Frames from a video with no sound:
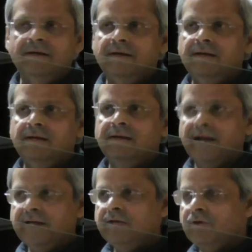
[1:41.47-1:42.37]

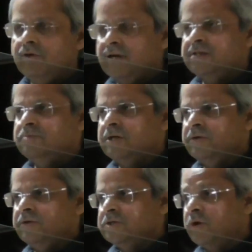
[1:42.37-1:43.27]
Writing on Narasimha Rao
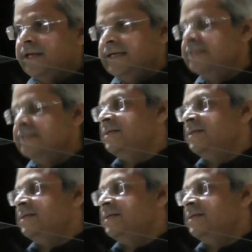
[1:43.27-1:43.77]
is not easy,